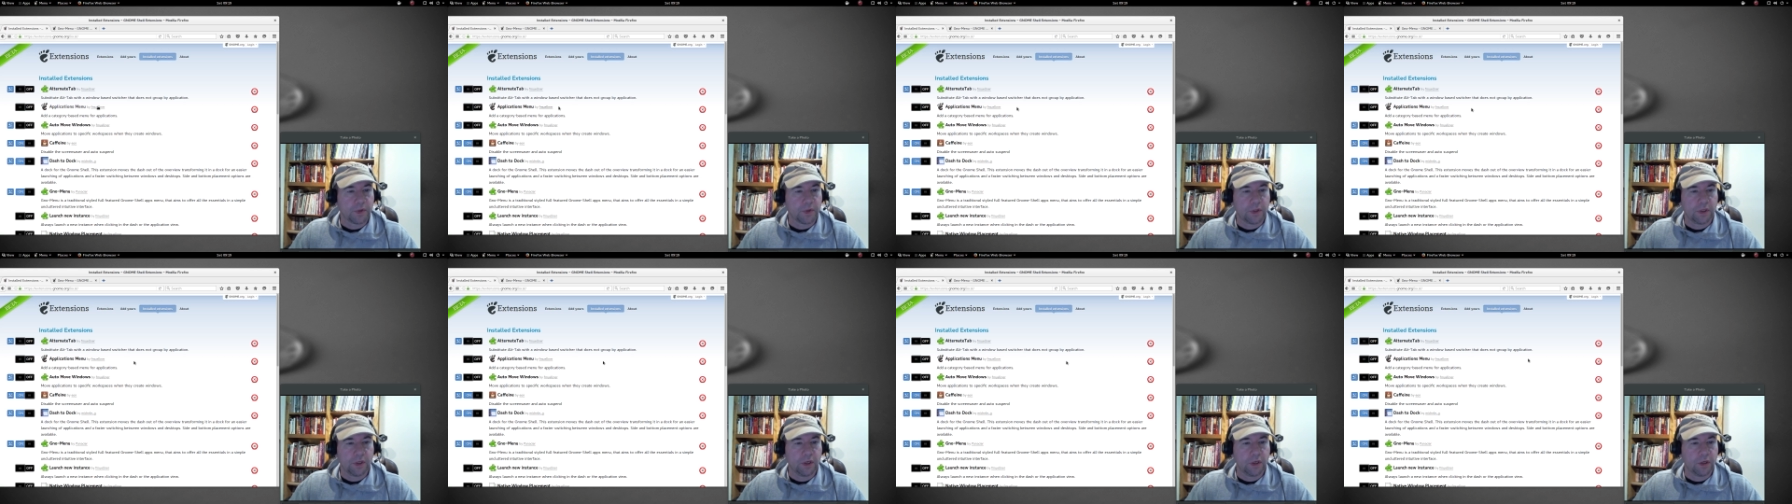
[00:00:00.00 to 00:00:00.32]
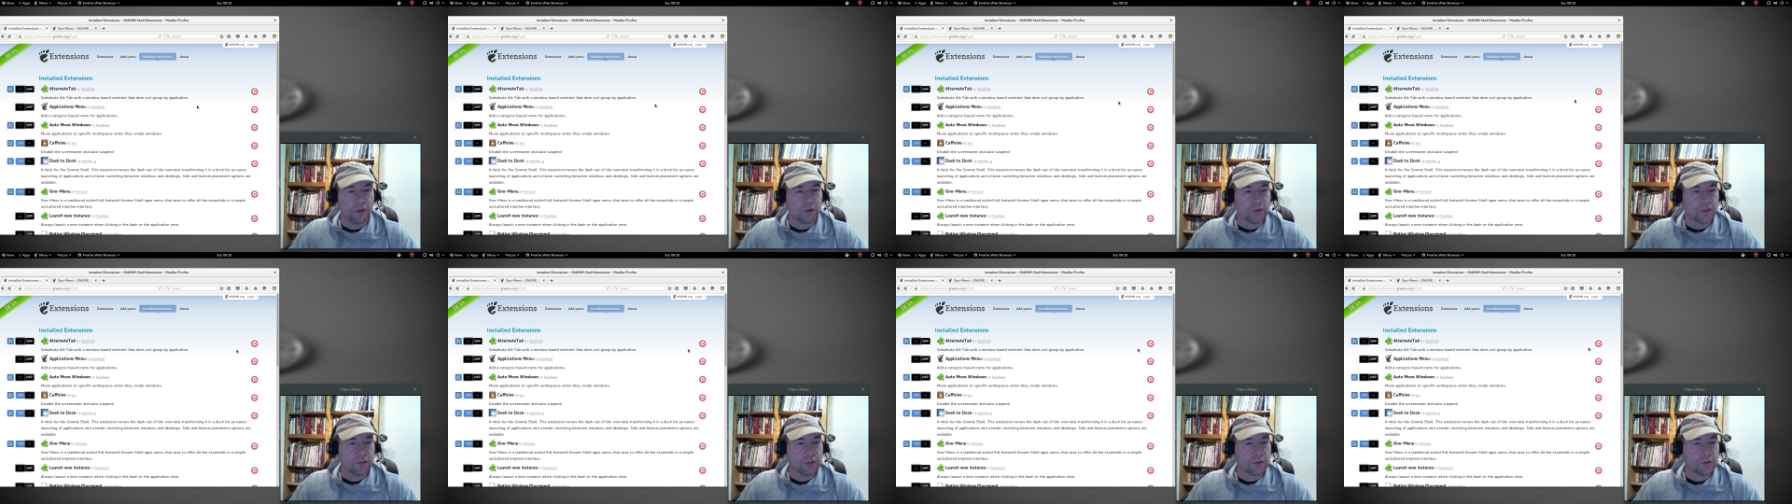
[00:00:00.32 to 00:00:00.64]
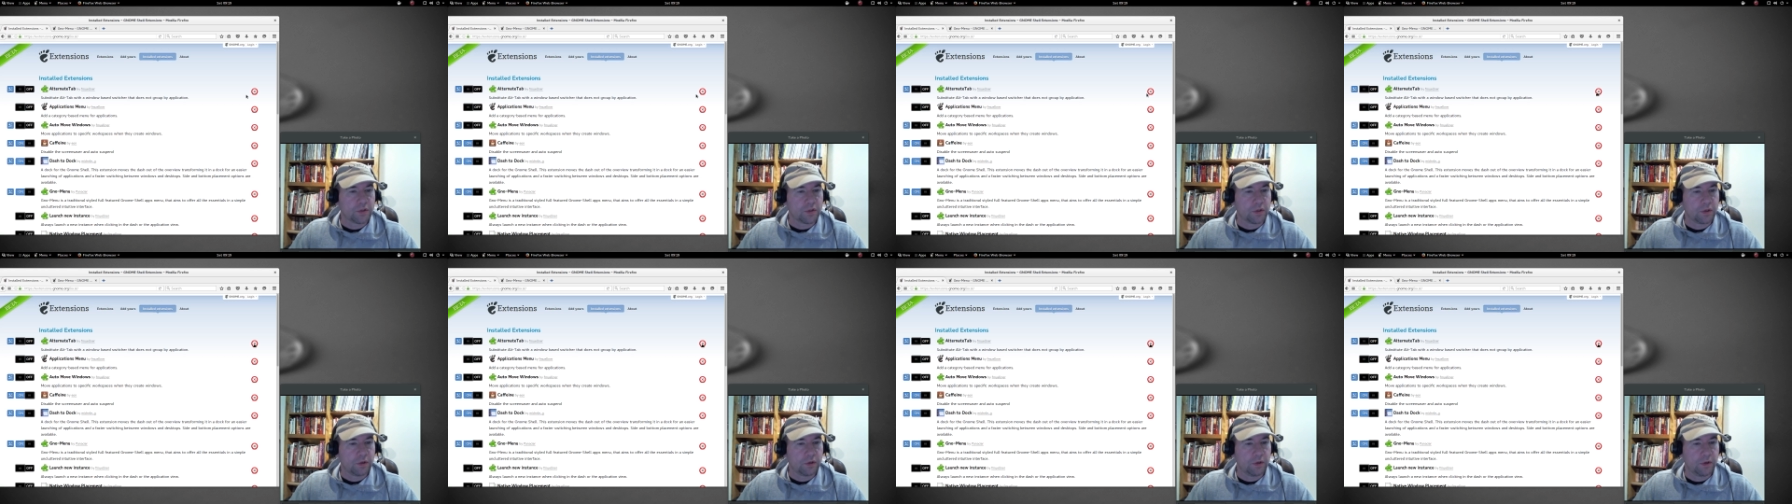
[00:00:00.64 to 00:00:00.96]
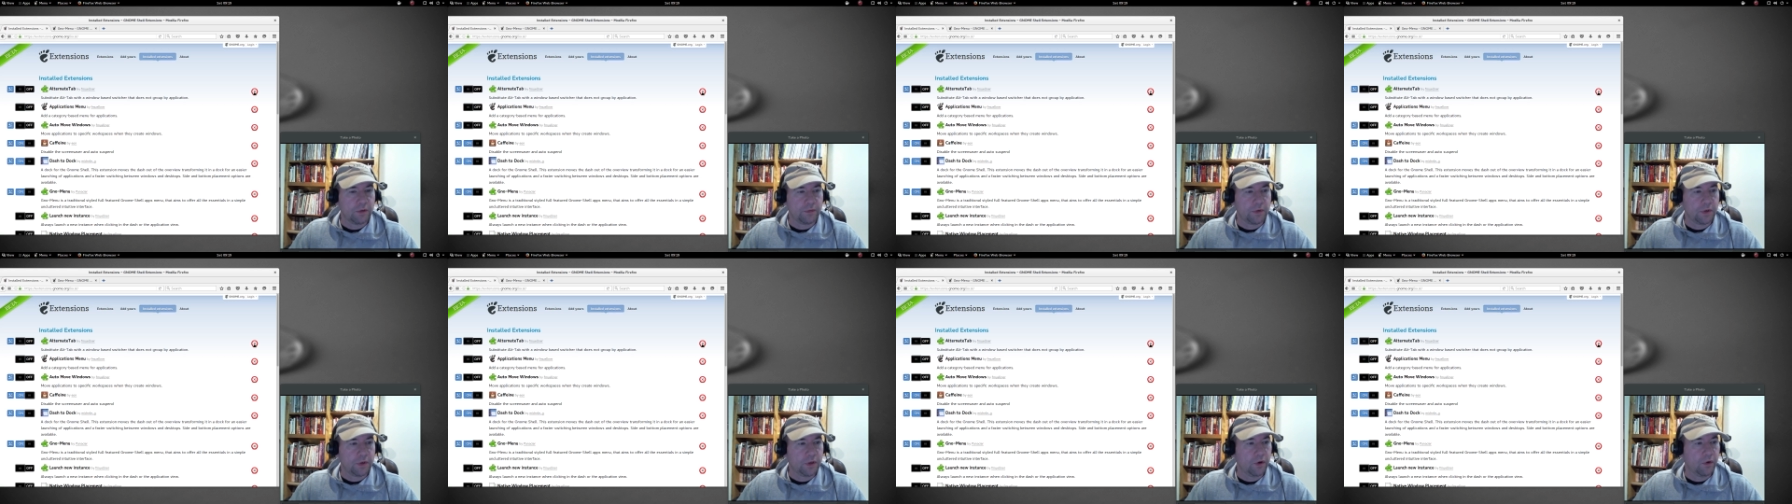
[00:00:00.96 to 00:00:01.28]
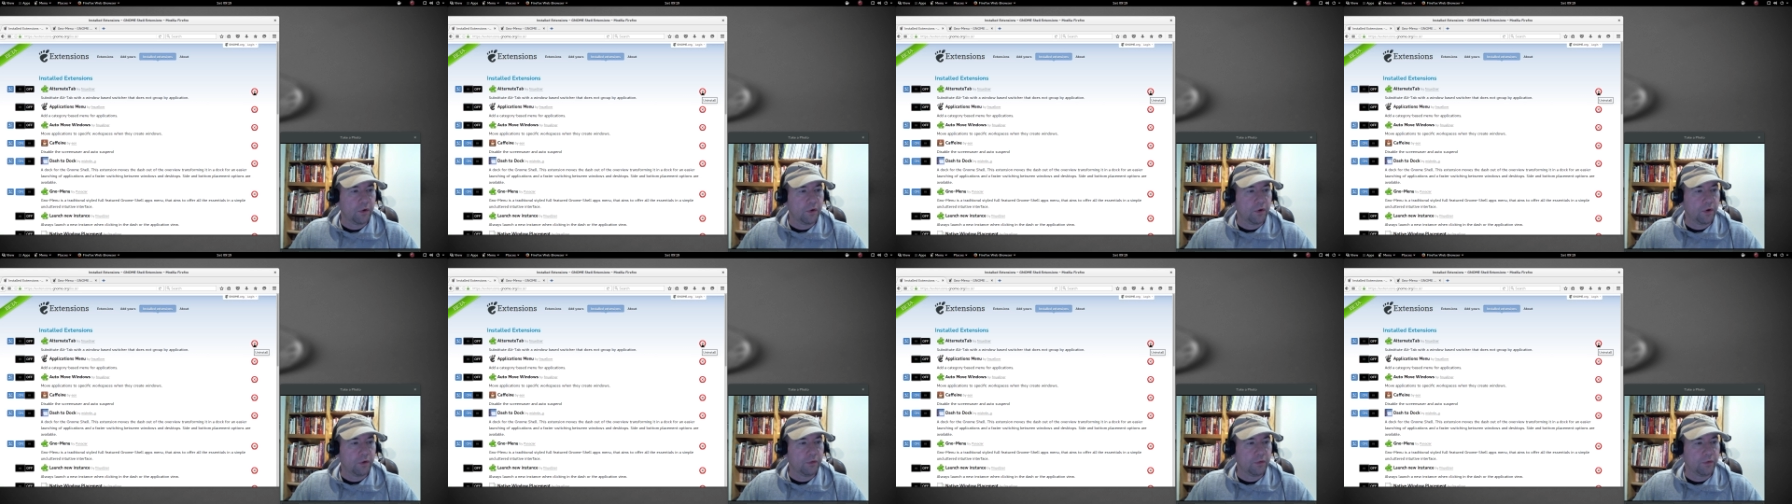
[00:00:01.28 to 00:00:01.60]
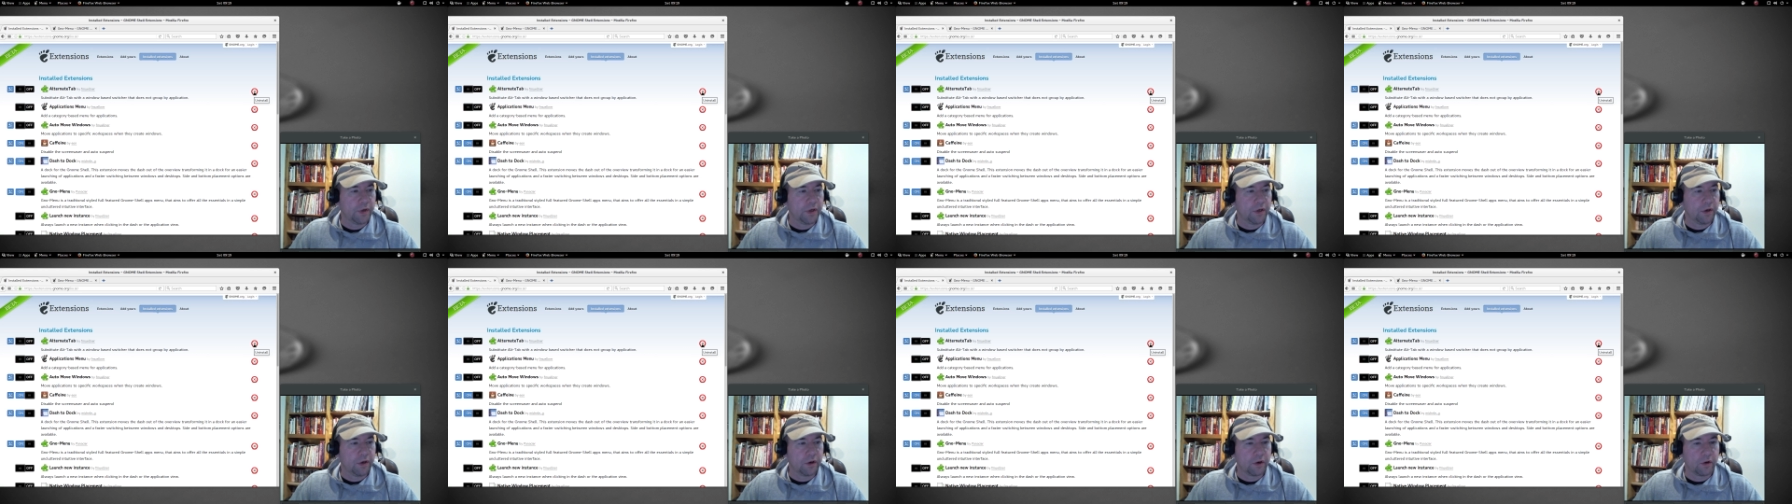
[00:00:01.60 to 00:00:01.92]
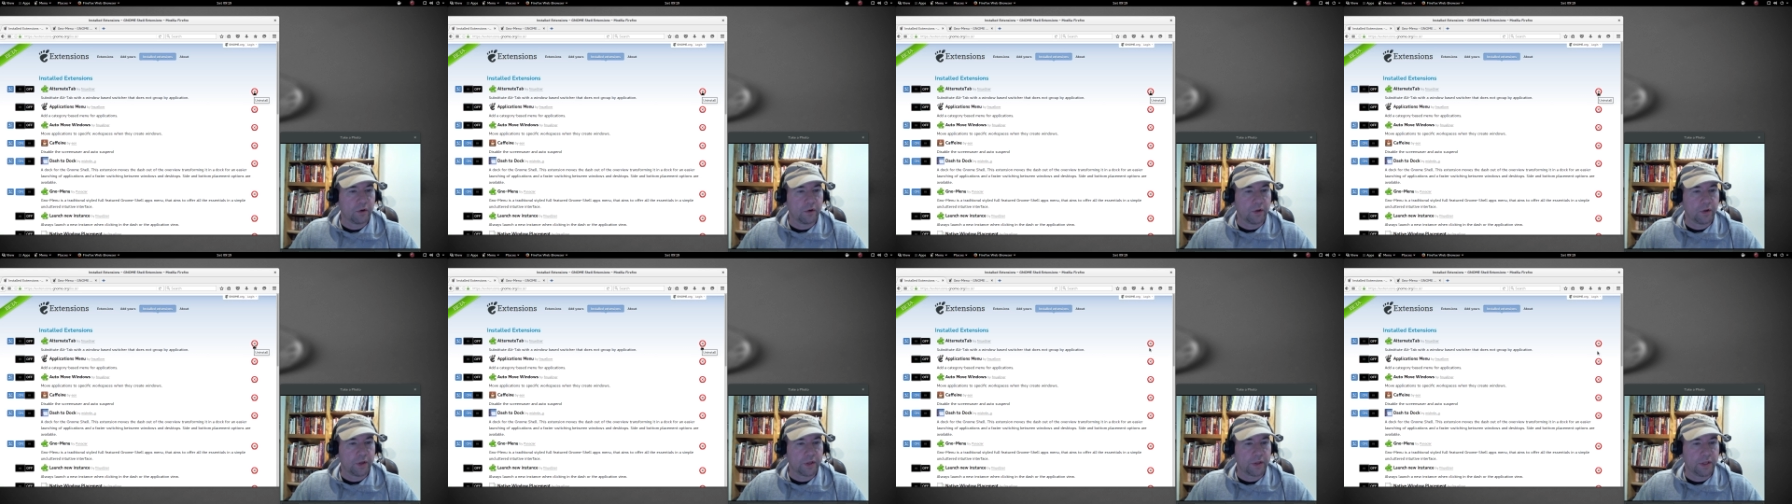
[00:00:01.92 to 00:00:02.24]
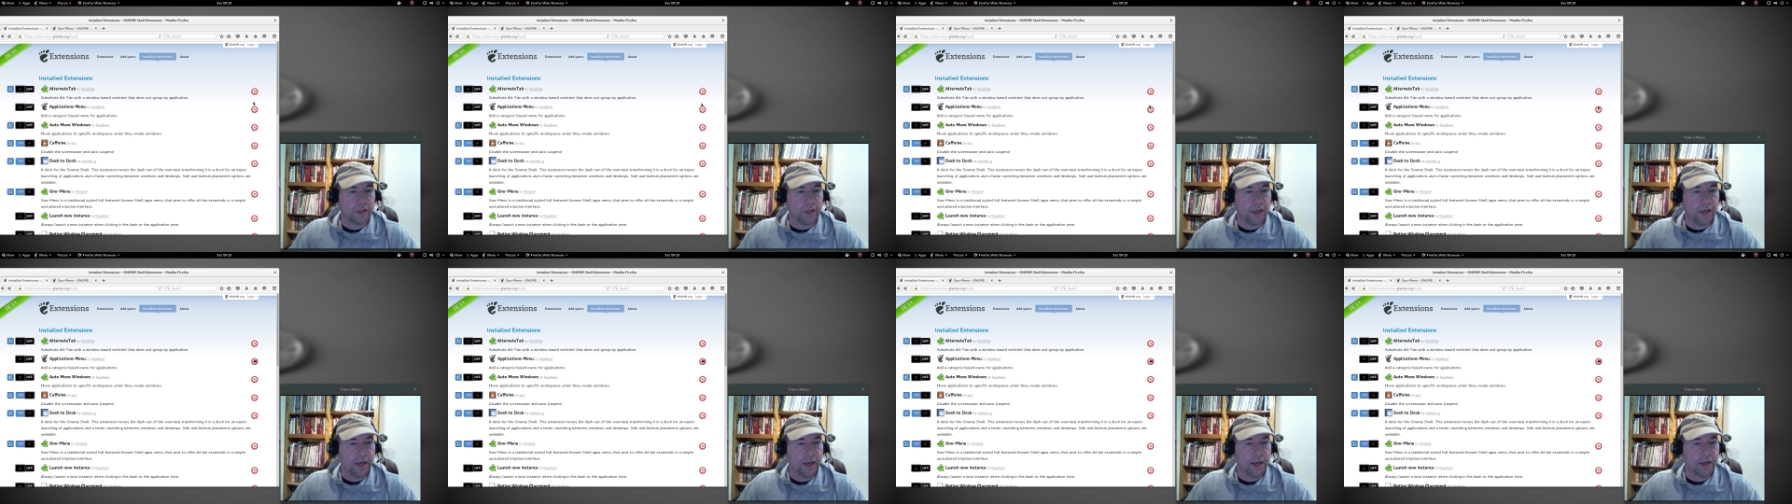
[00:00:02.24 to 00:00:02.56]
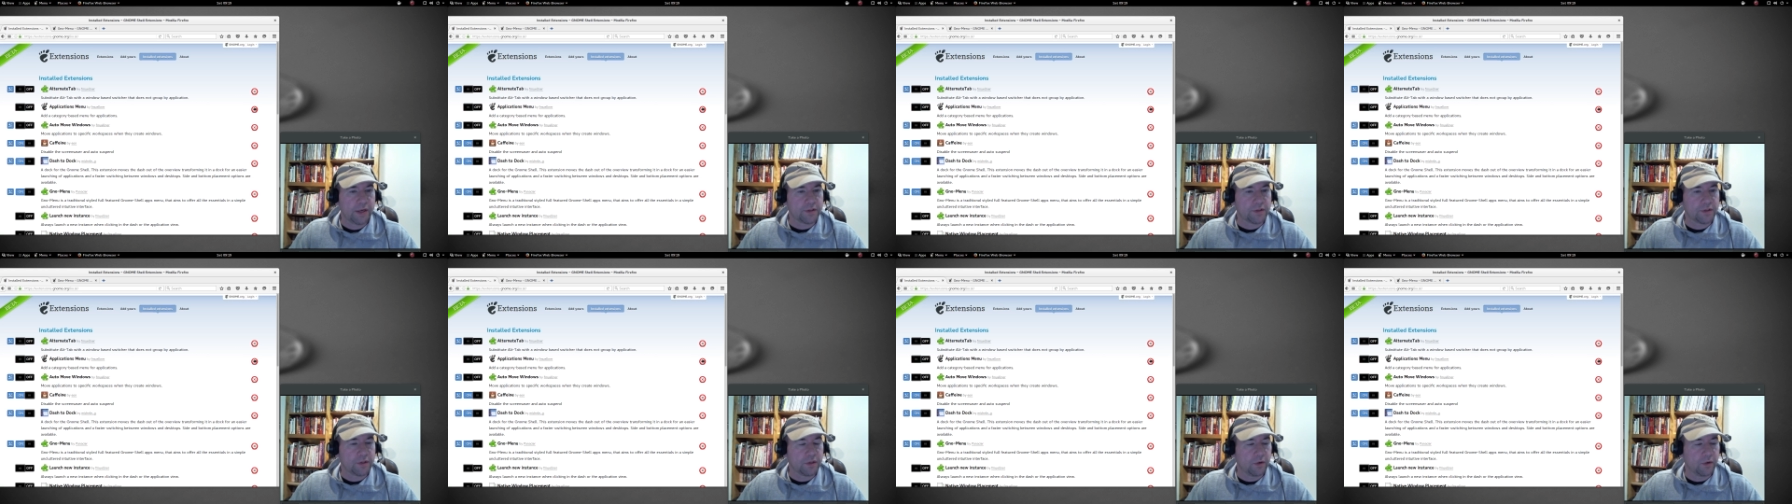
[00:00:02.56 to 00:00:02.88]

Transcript: You know, just if you go over here and click the X,